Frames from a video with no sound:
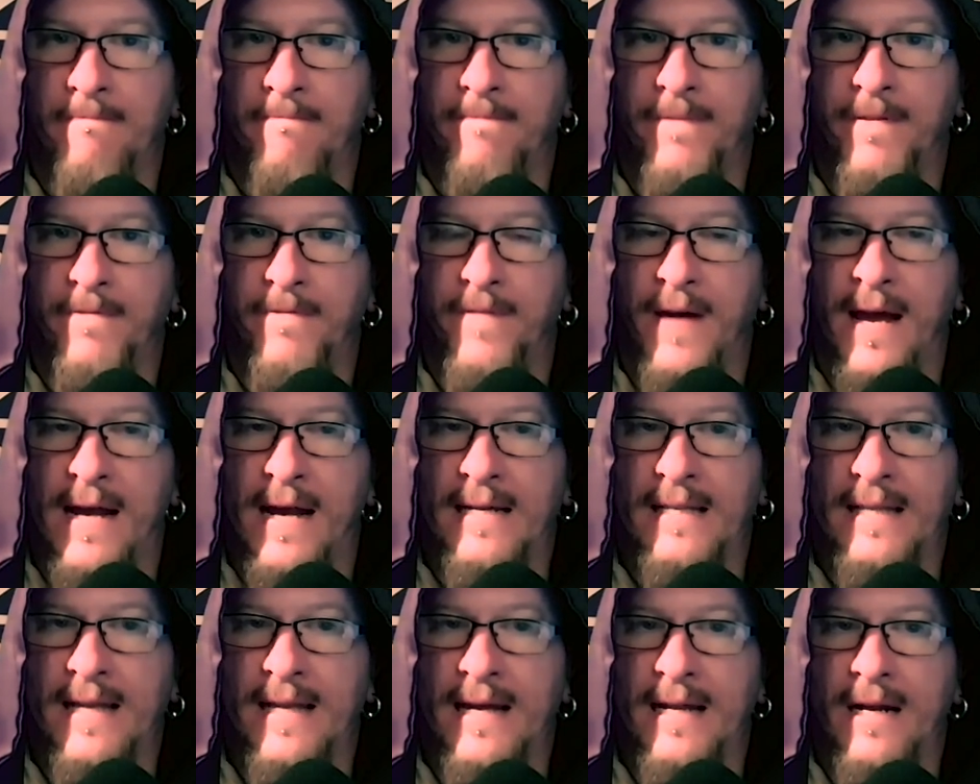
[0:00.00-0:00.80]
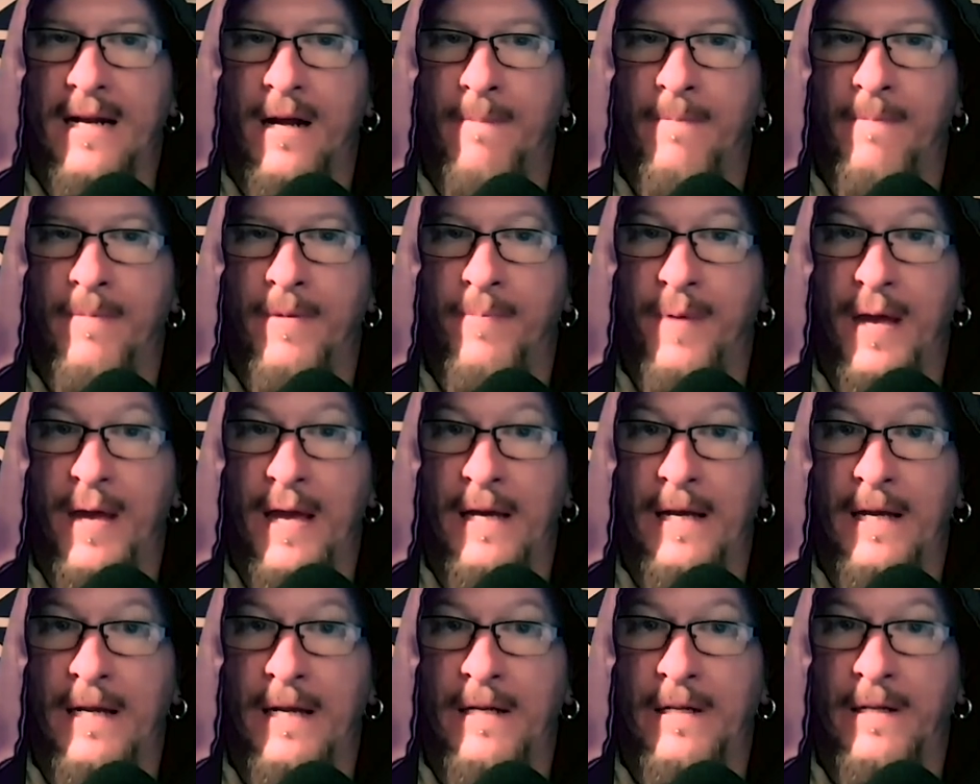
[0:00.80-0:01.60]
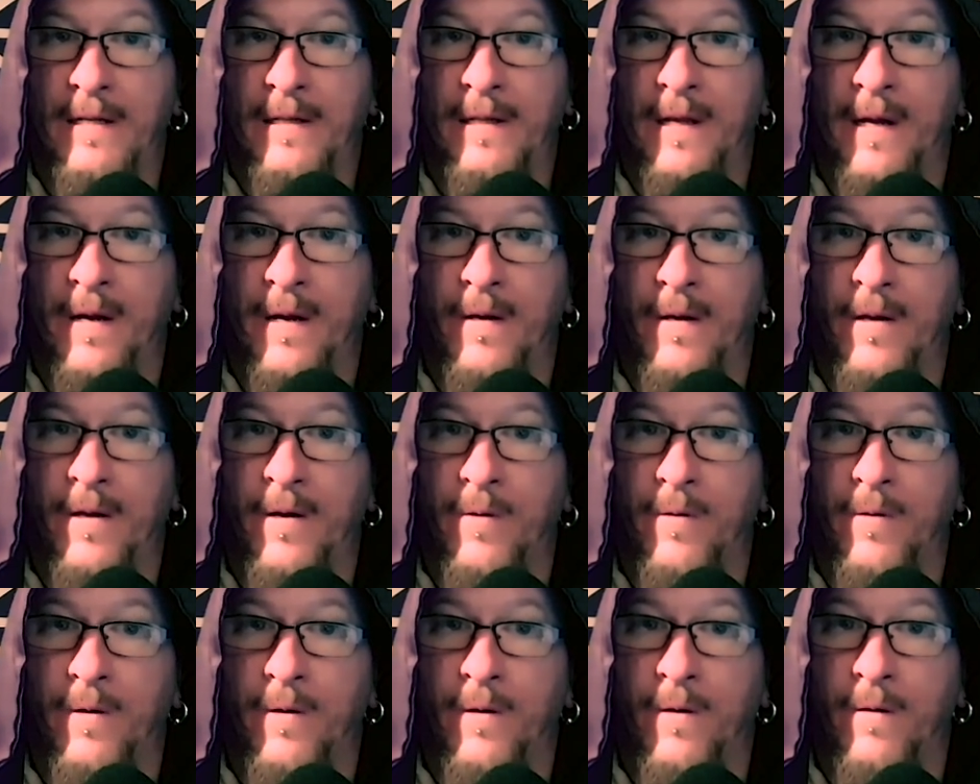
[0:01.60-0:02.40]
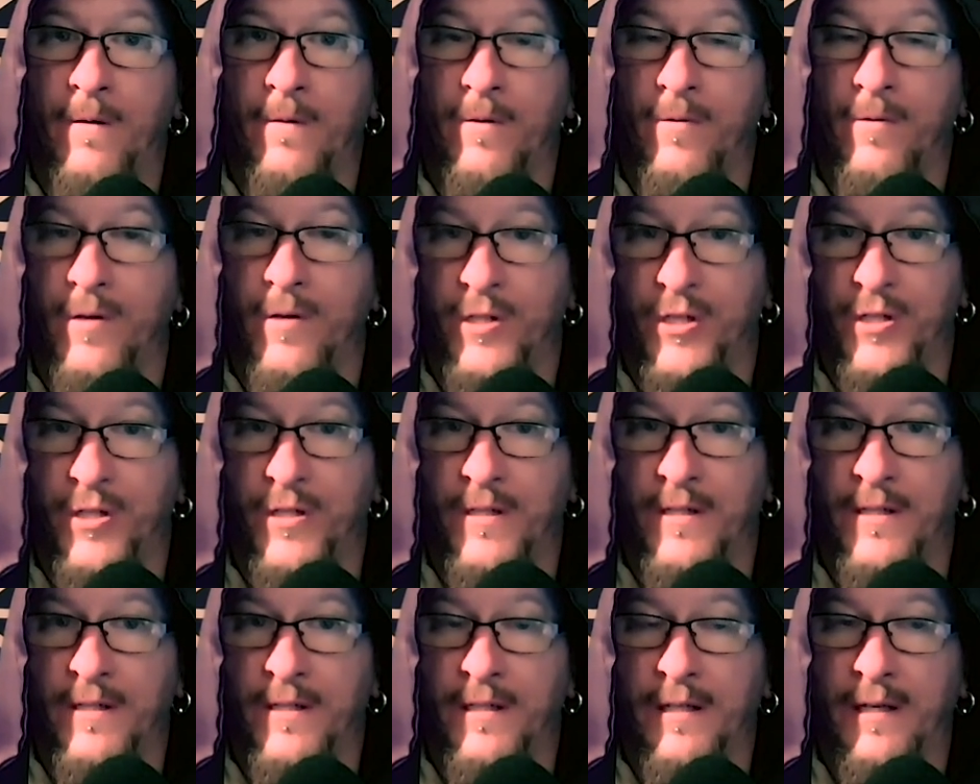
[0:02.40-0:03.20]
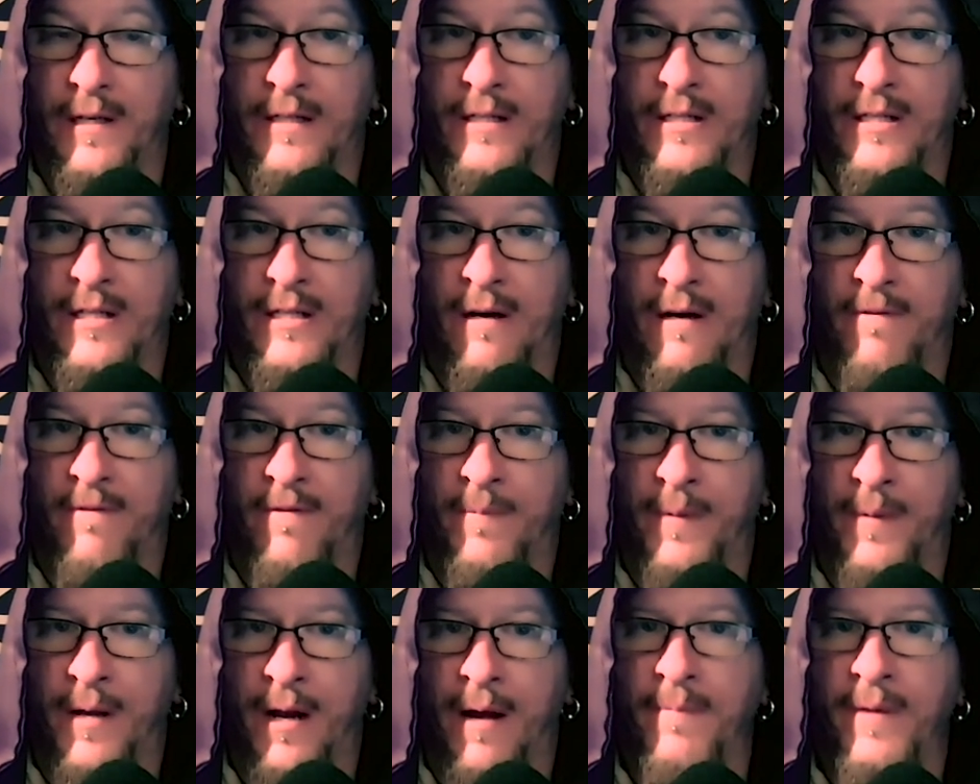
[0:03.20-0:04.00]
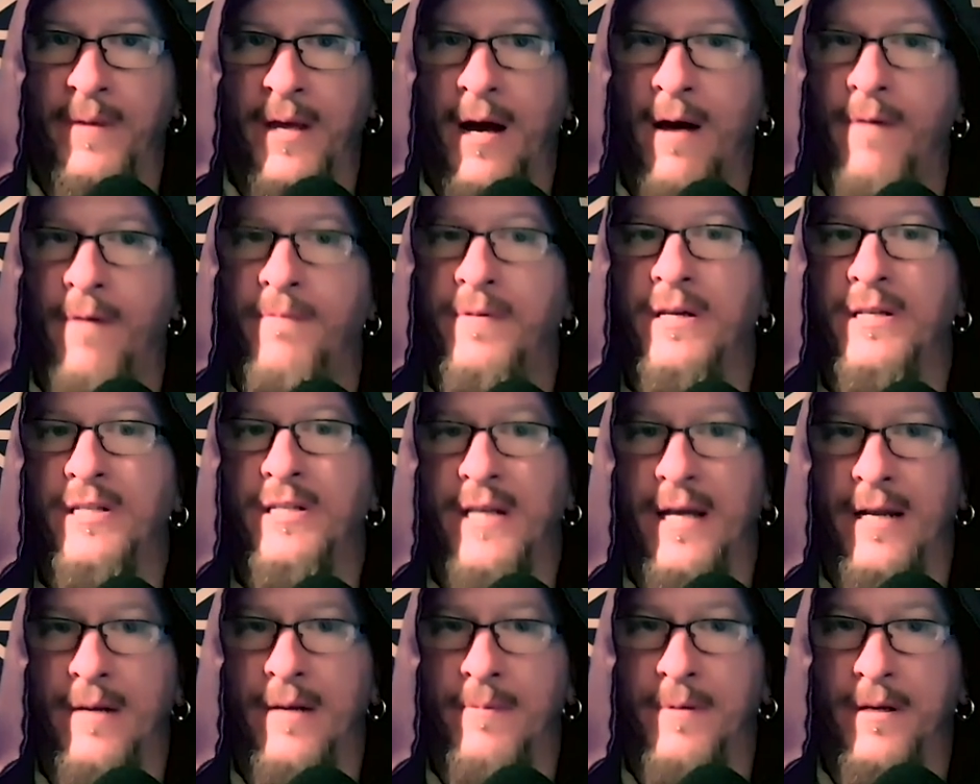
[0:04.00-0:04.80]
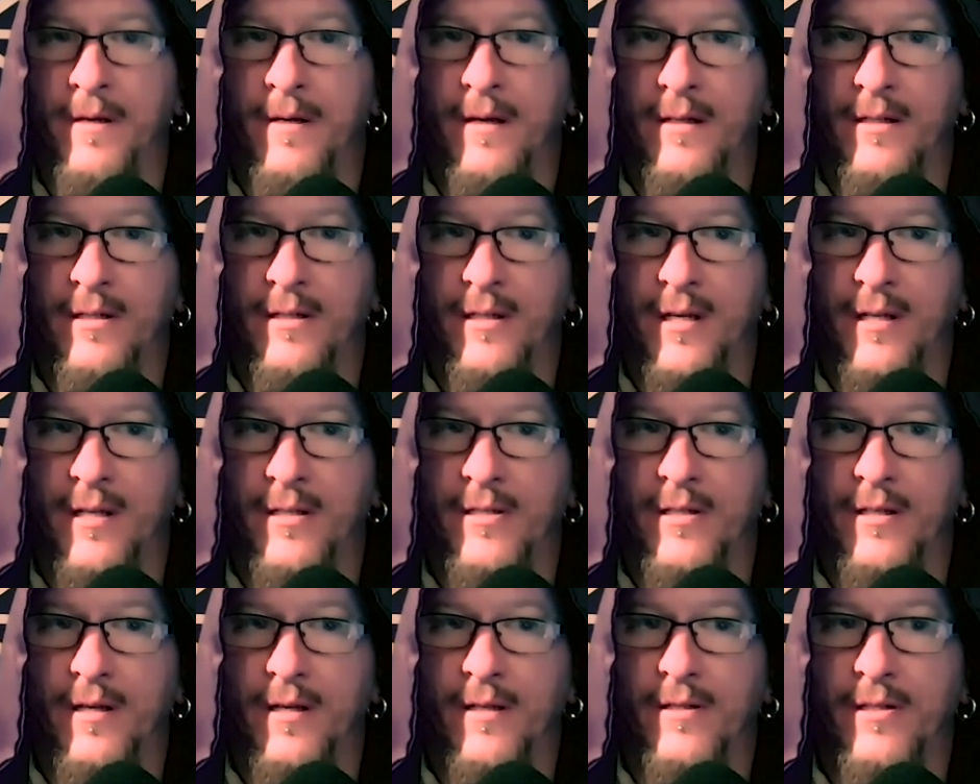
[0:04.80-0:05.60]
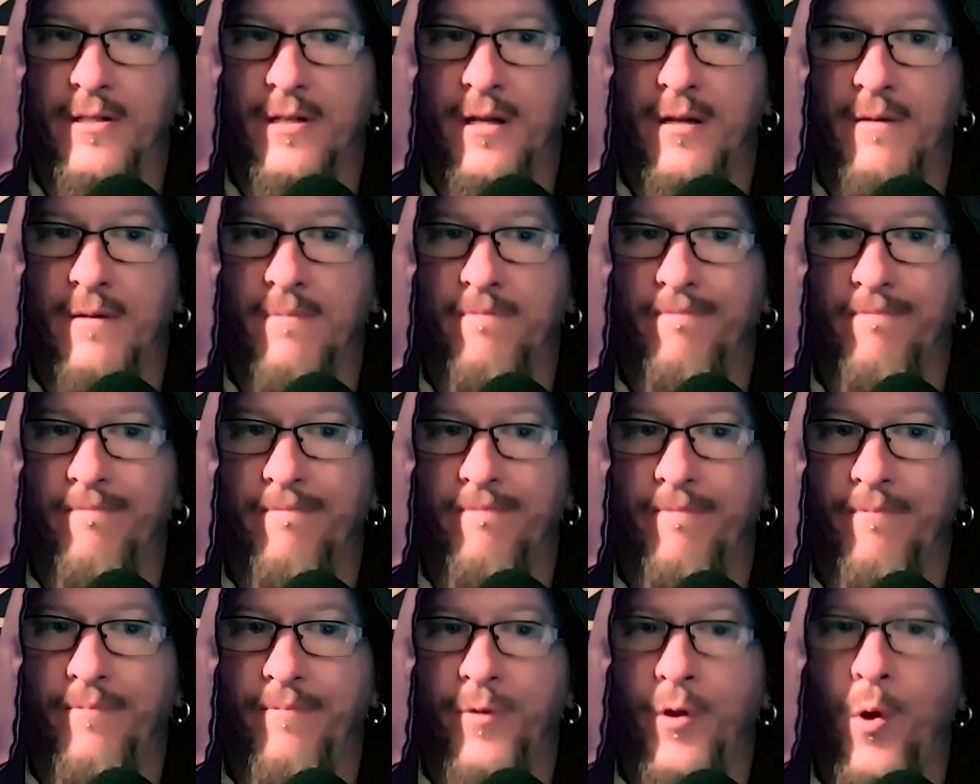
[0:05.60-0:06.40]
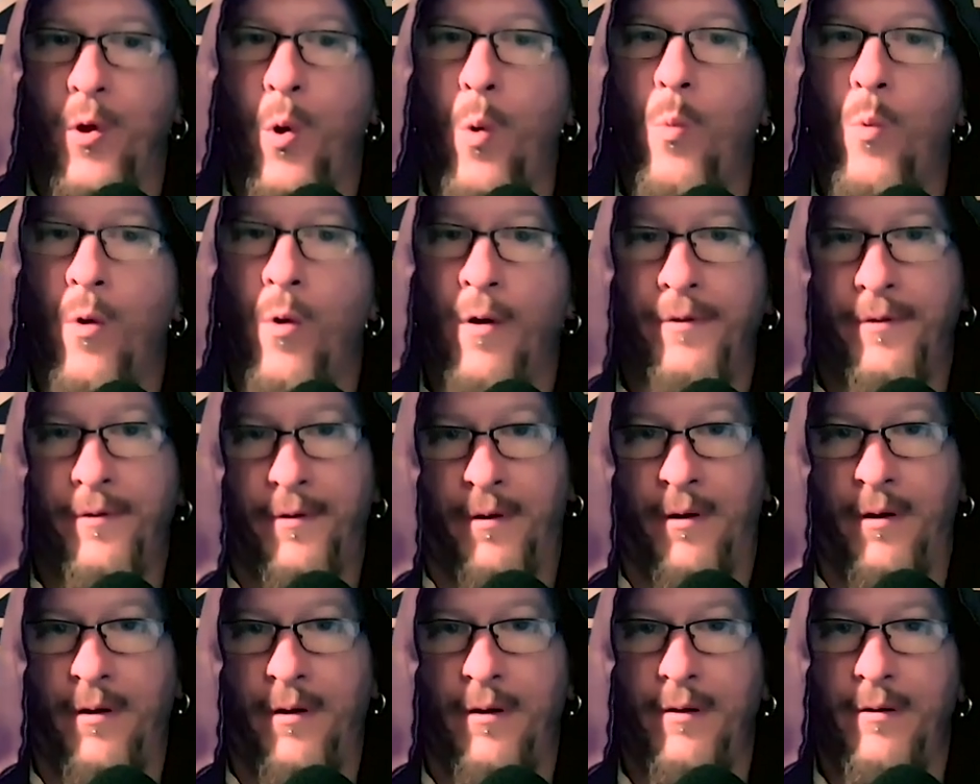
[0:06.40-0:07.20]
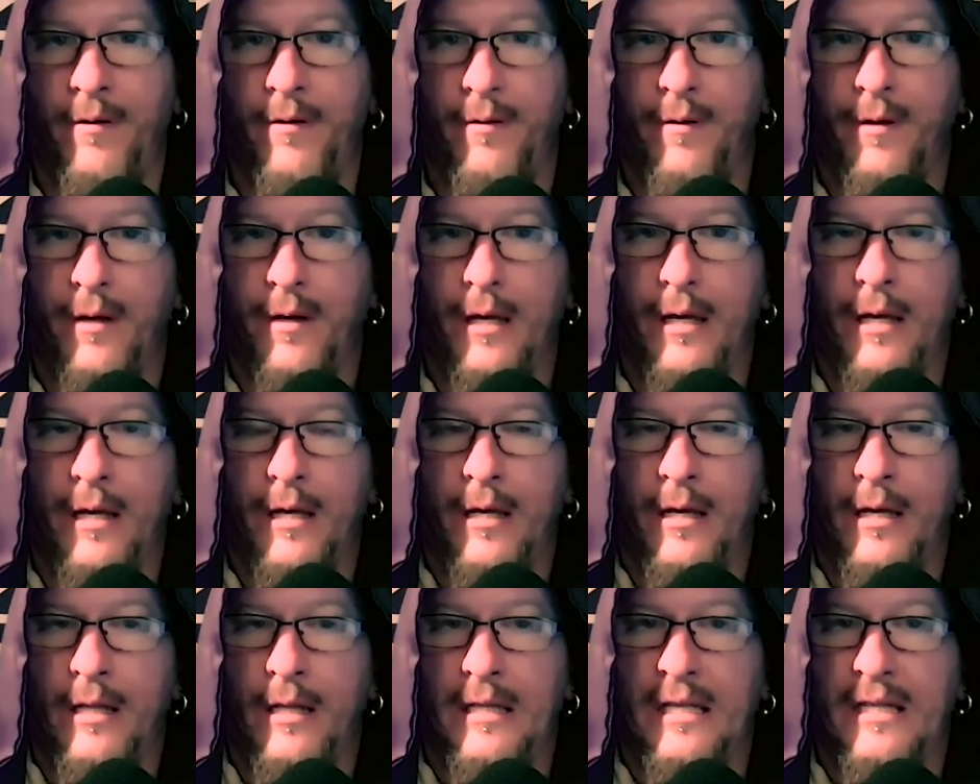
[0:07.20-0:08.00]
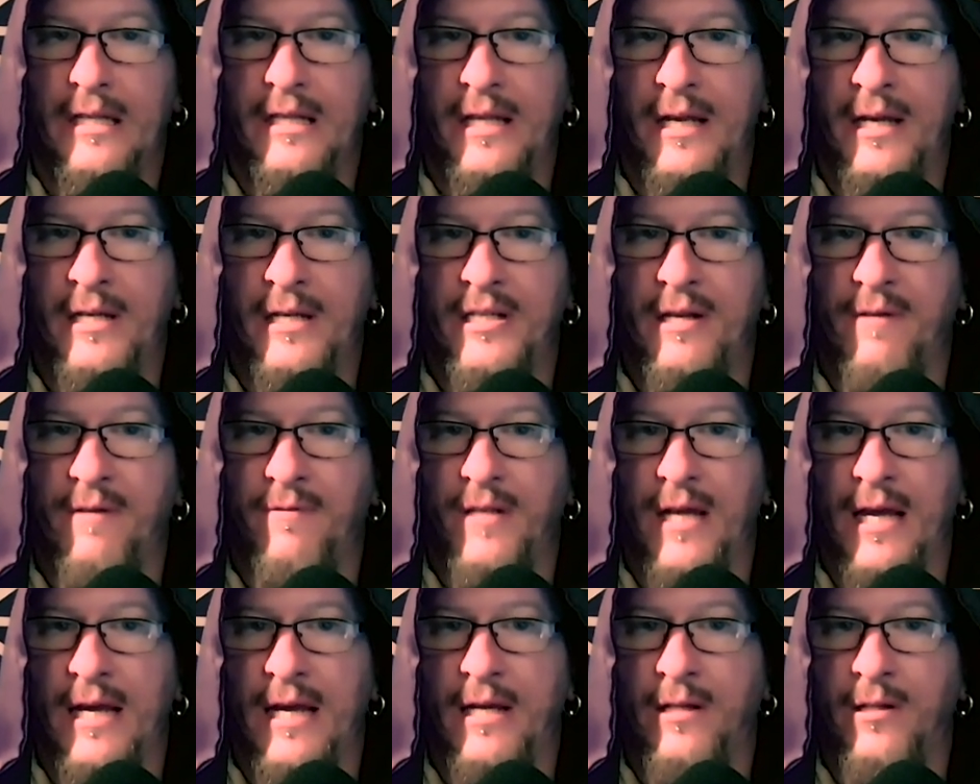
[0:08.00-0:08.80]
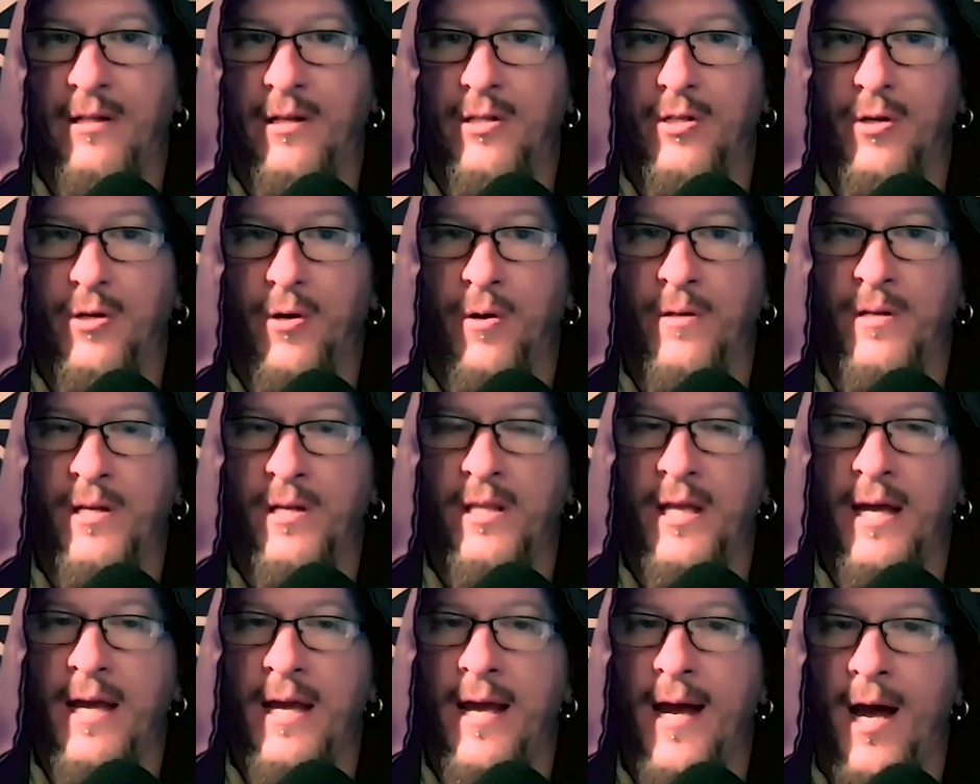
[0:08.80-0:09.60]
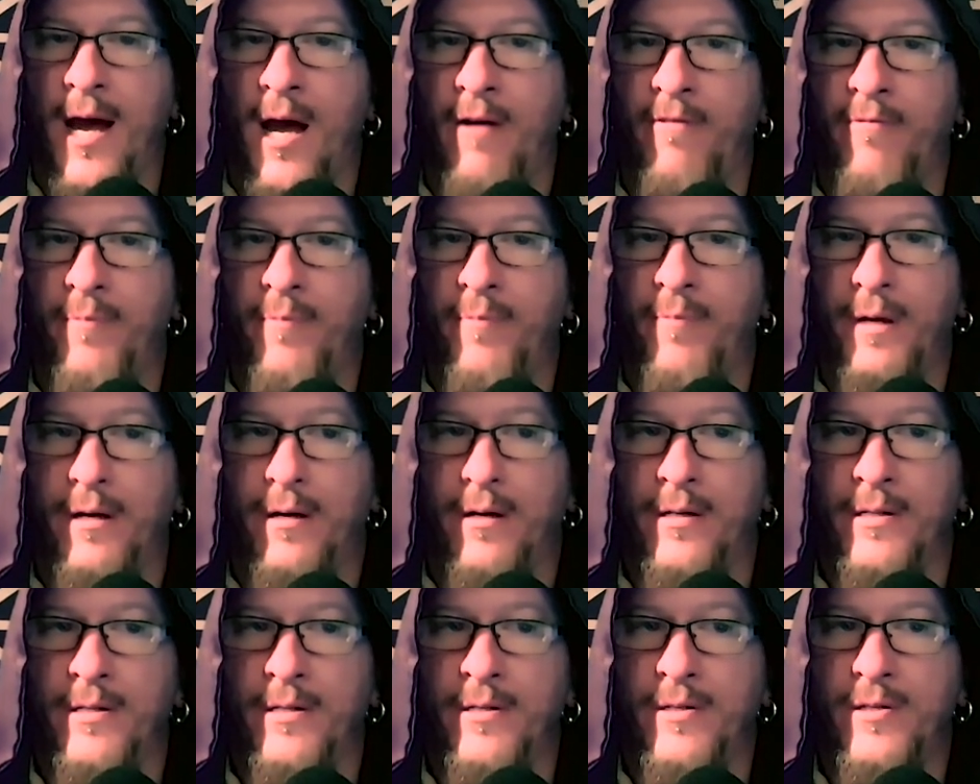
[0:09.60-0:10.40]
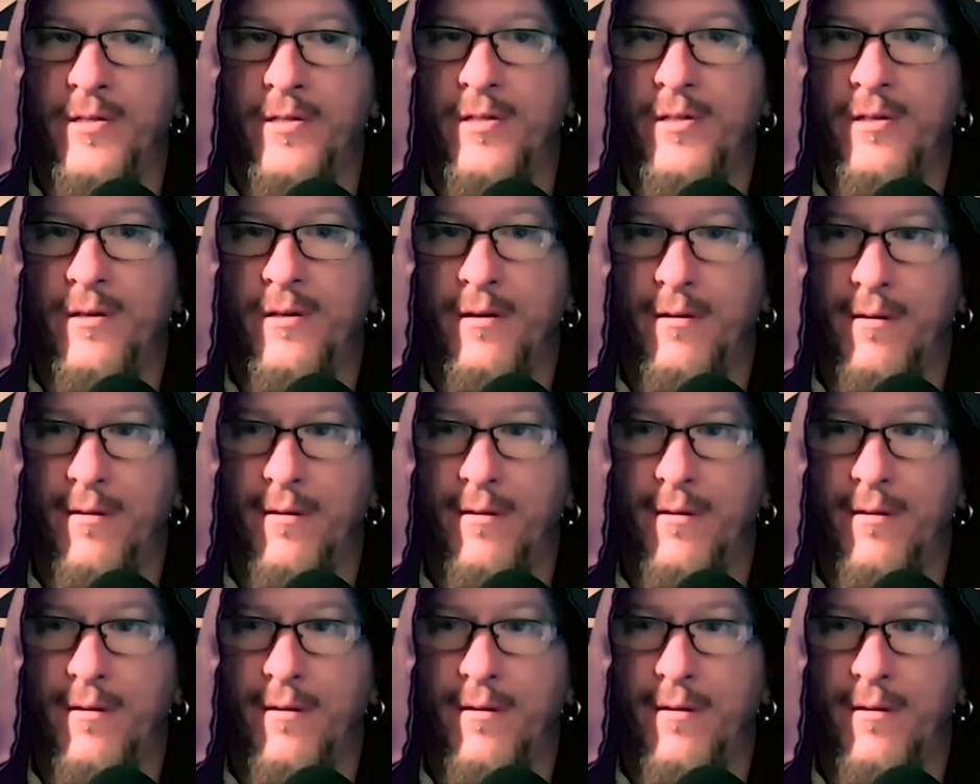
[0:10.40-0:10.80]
The fact that I'm the pagan and they're, you know, you're all a Christian and, and stuff. I mean, I'm the obvious enemy. It's it's it's no wonder that things have taken the turn that they have because,